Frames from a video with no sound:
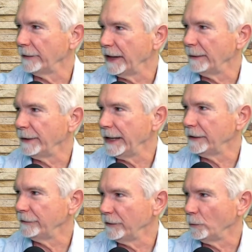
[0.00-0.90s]
slab, and how
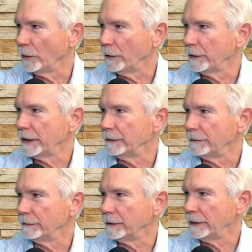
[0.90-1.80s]
does it work?
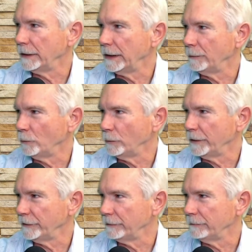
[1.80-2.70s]
And
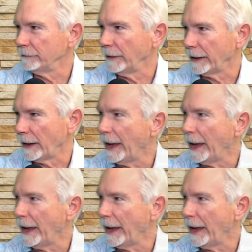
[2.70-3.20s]
is it like a